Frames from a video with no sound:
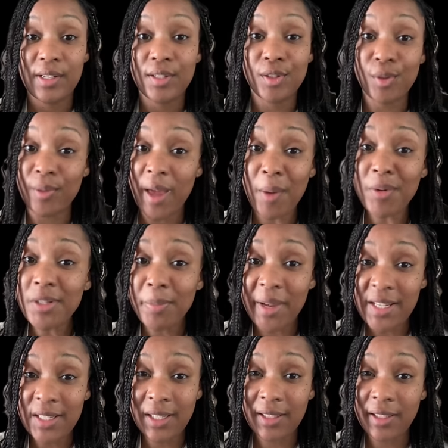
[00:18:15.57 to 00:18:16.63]
So that was
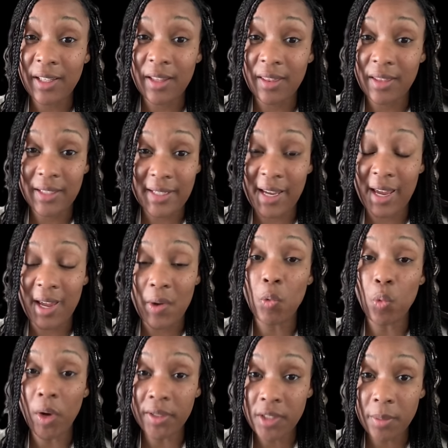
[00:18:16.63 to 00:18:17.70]
basically the day.
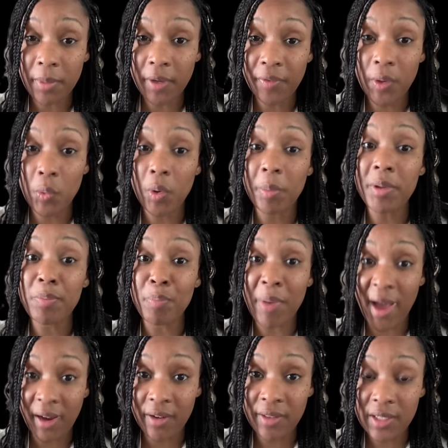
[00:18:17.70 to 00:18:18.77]
Walter Murphy will be
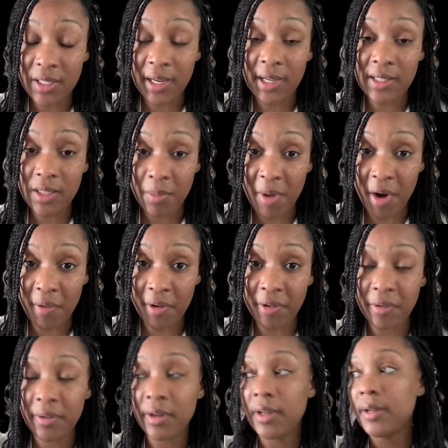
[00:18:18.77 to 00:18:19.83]
back on the stand
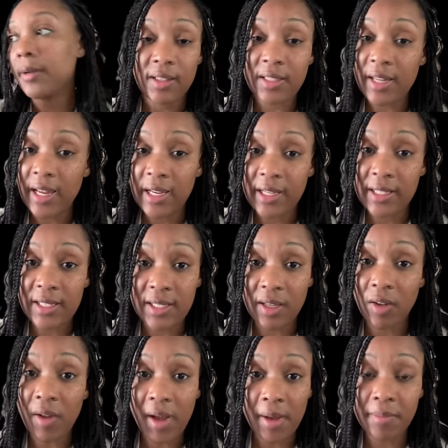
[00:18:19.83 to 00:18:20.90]
tomorrow. The state is
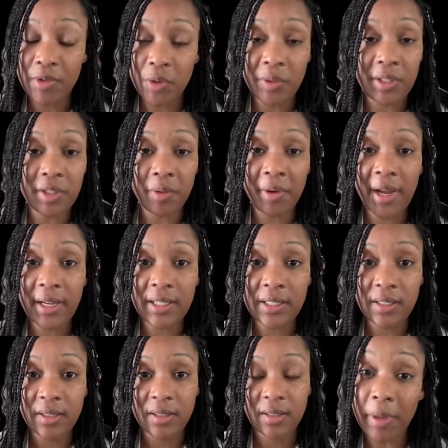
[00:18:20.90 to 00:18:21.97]
still up doing direct,
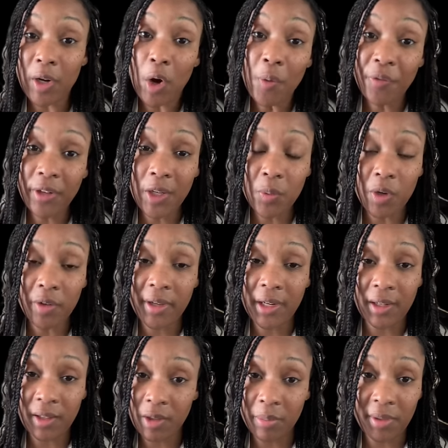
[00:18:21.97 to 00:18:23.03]
but hopefully we'll get a
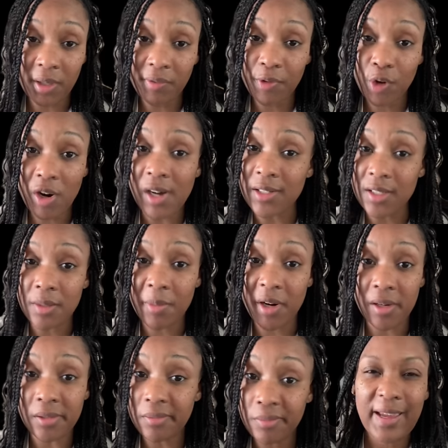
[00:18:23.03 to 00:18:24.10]
little bit of cross
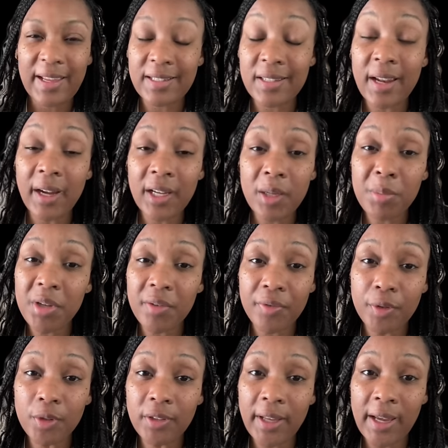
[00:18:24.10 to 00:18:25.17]
tomorrow. It's not going to be a
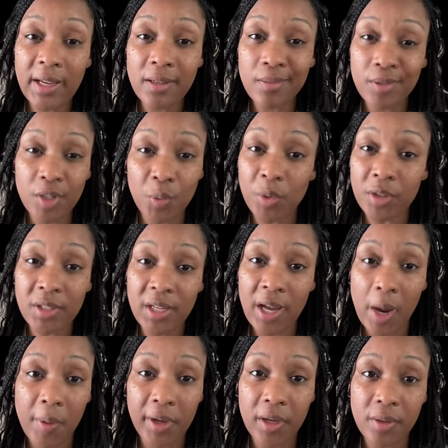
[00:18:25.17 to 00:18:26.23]
full day, so we'll see
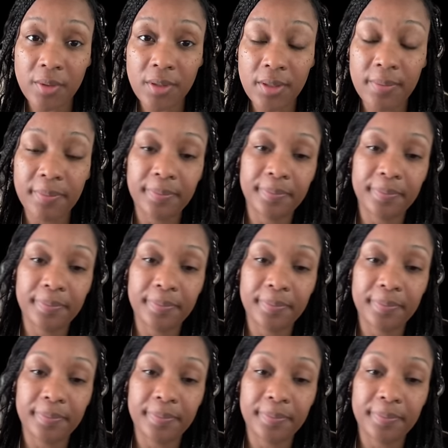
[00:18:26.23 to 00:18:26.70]
how it goes.